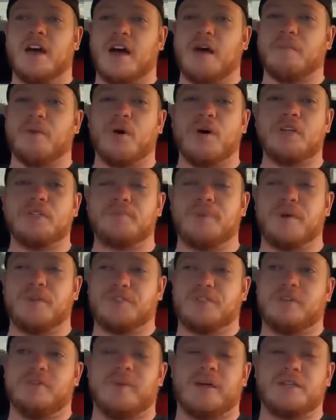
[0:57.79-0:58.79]
I'm always
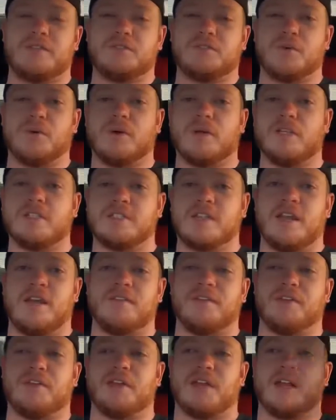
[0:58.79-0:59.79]
posting to my stories and
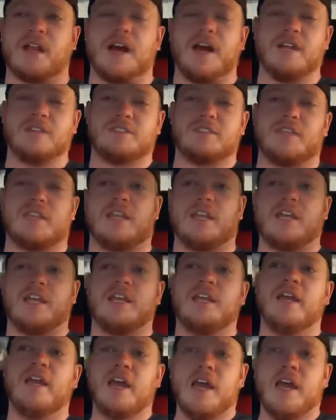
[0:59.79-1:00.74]
everything constantly.